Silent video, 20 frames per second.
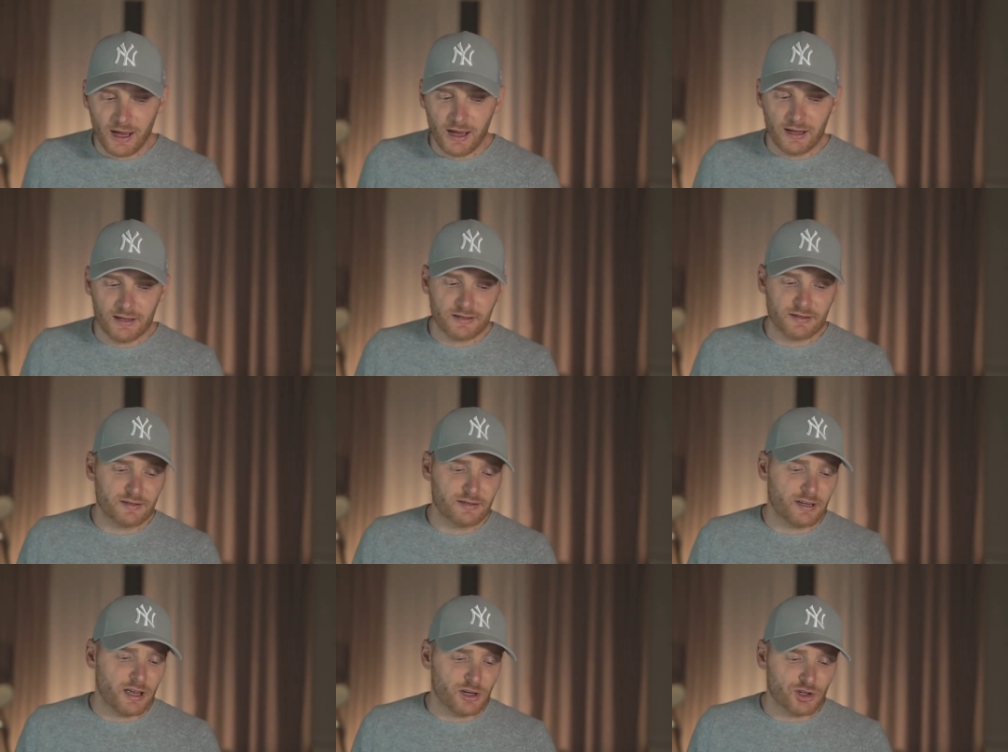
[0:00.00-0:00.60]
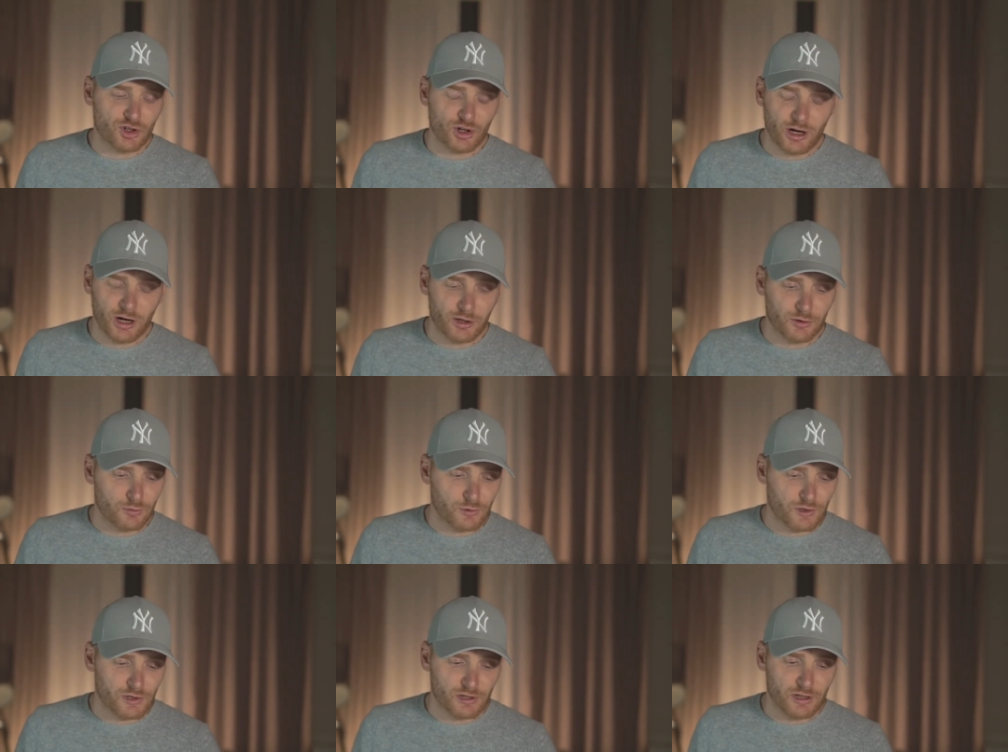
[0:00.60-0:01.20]
And such
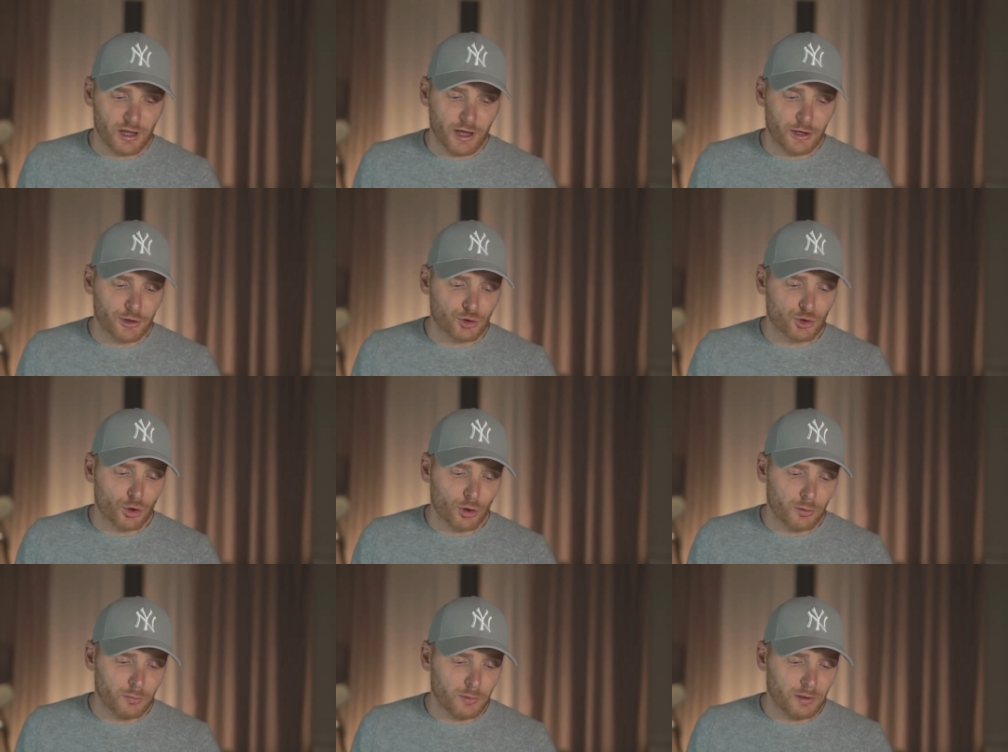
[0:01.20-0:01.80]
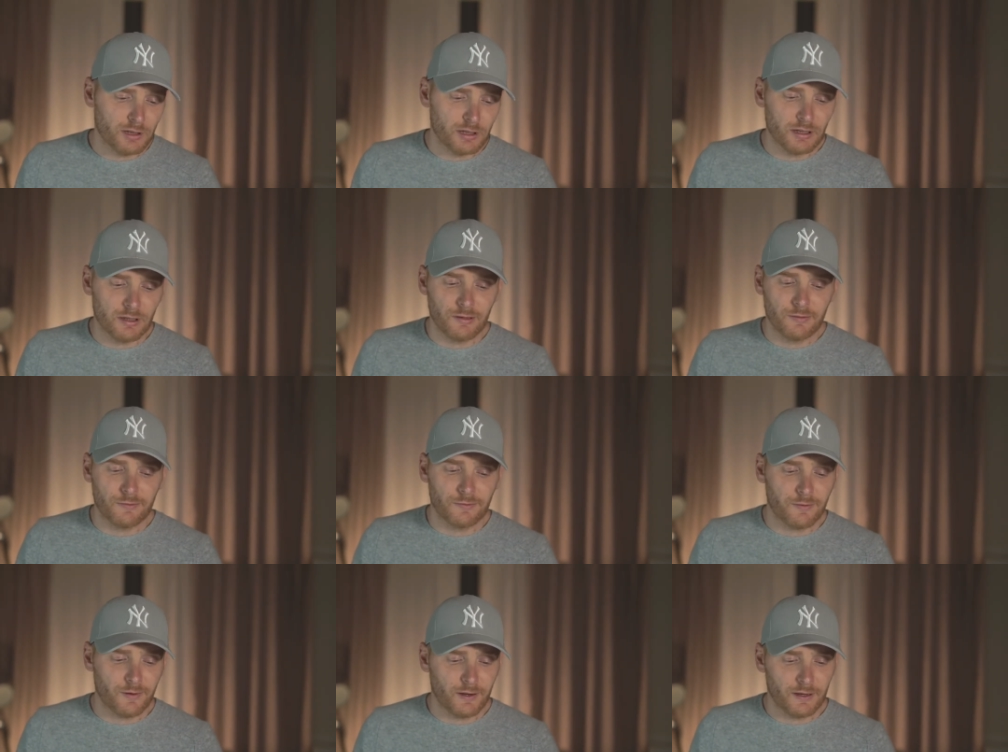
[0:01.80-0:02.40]
countries like Germany,
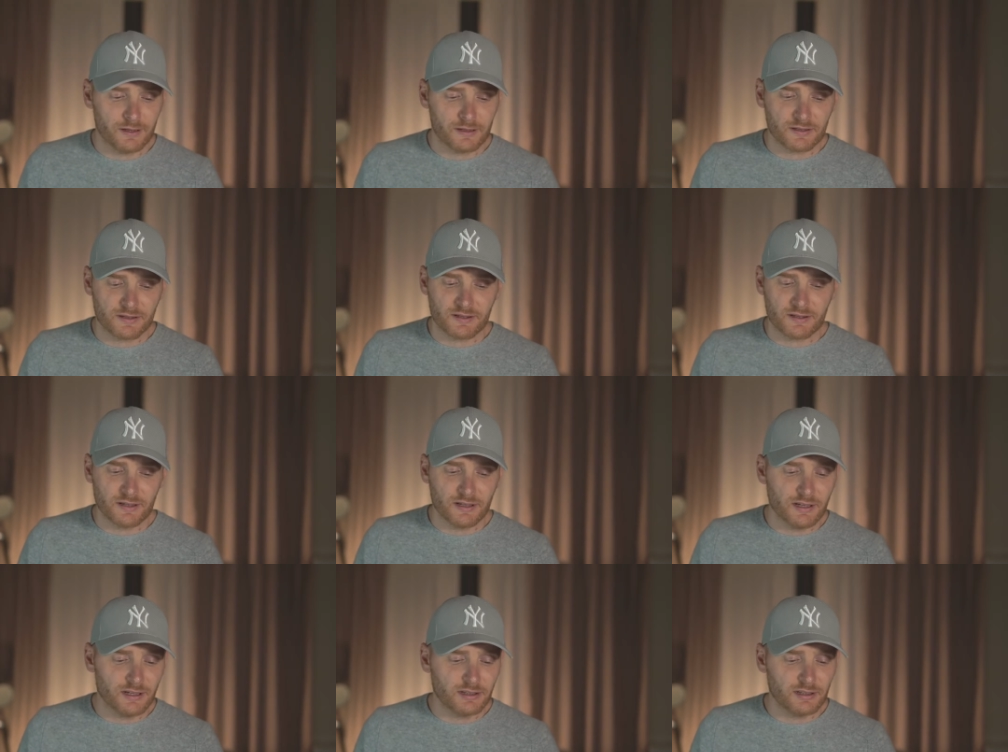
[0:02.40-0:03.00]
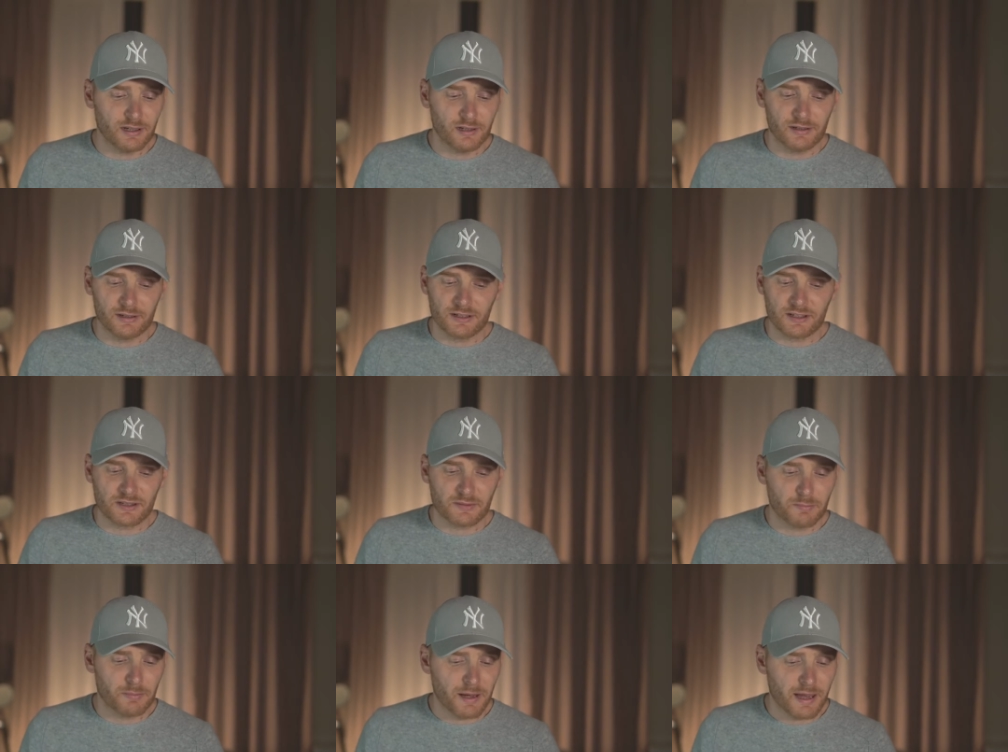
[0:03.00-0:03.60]
France, Italy,
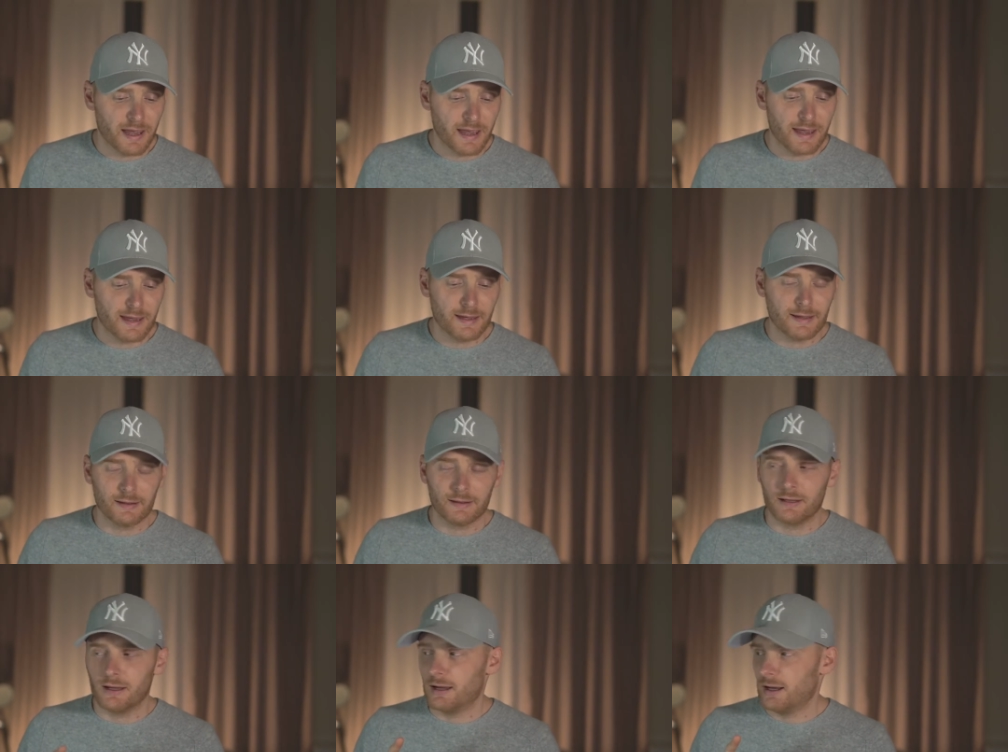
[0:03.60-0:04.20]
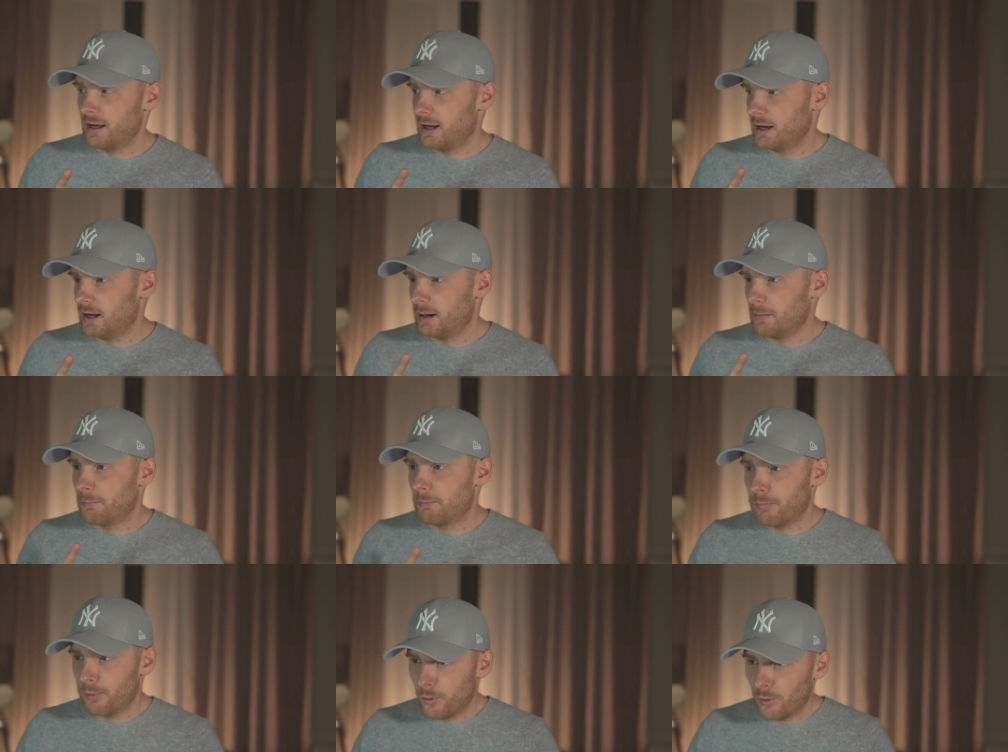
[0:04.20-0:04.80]
Spain, uh,
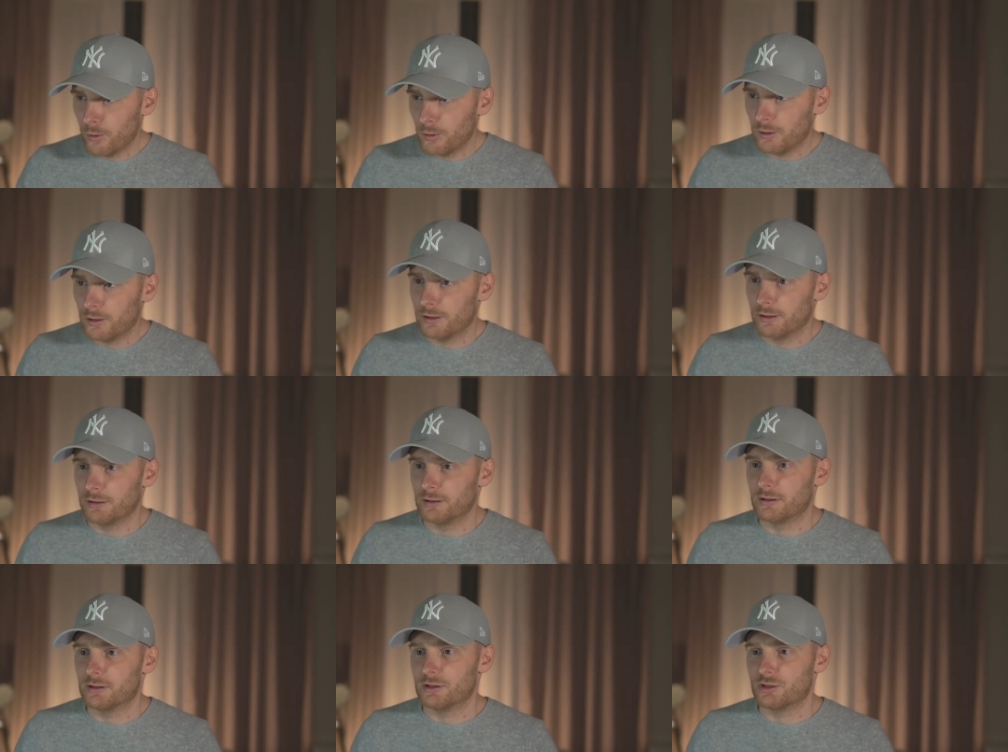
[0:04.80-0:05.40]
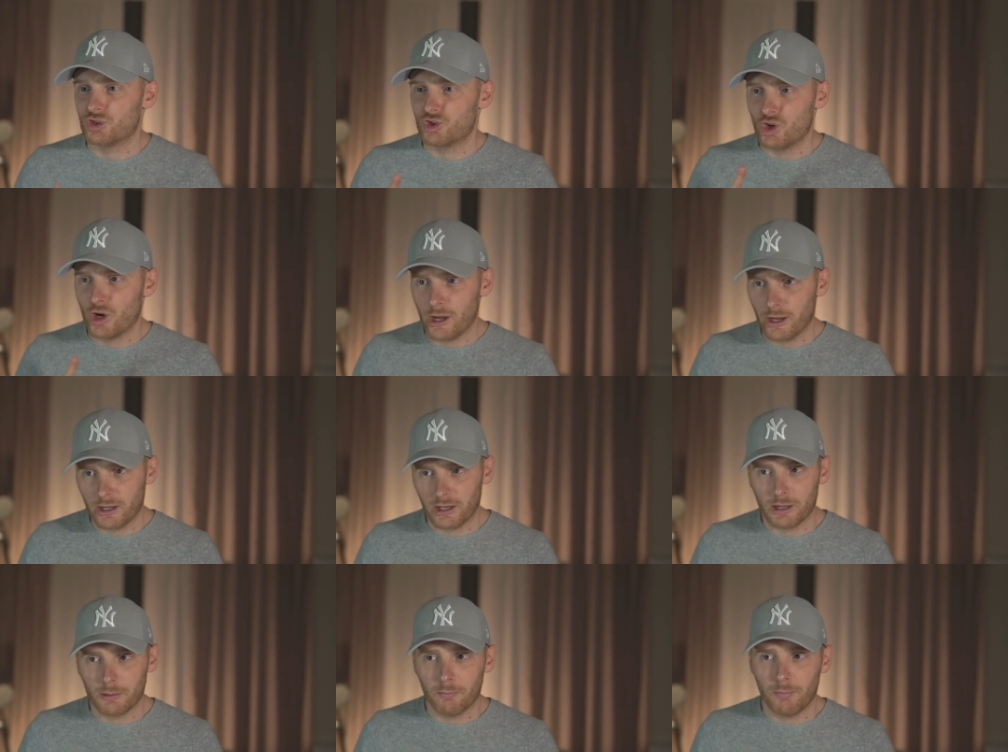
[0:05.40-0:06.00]
Poland,
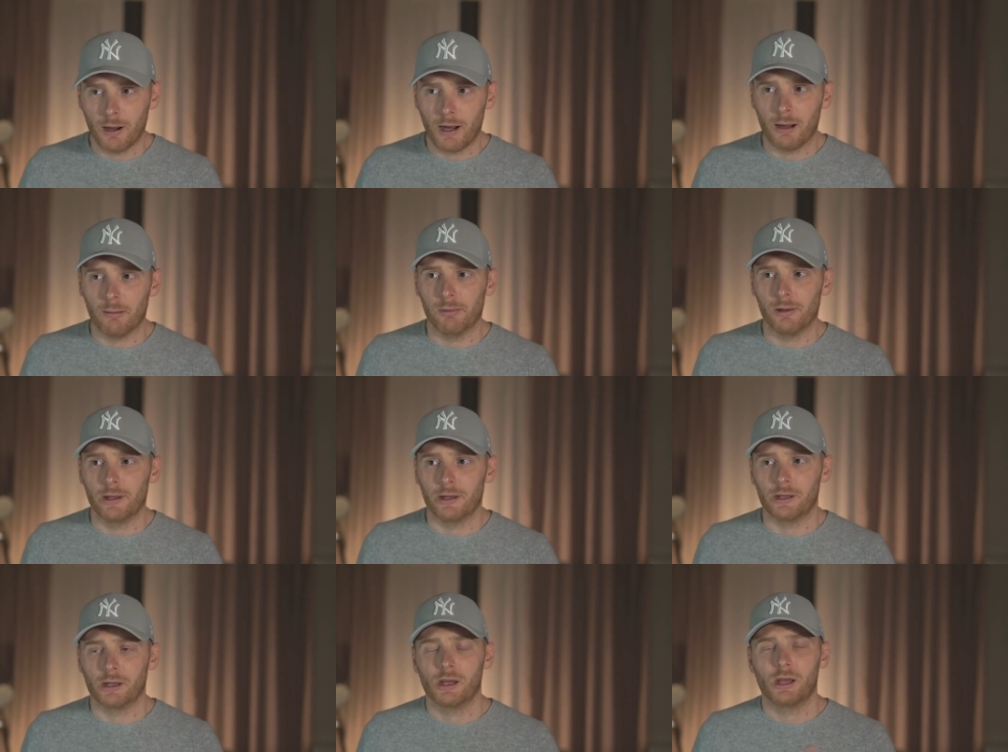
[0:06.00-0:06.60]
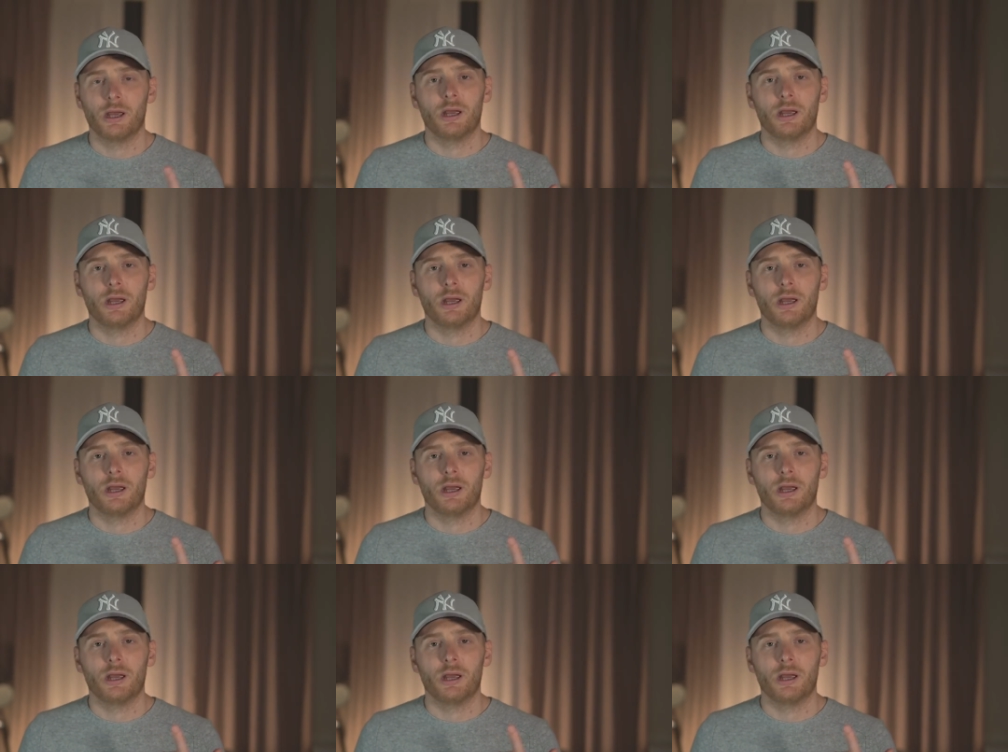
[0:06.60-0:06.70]
Czech Republic,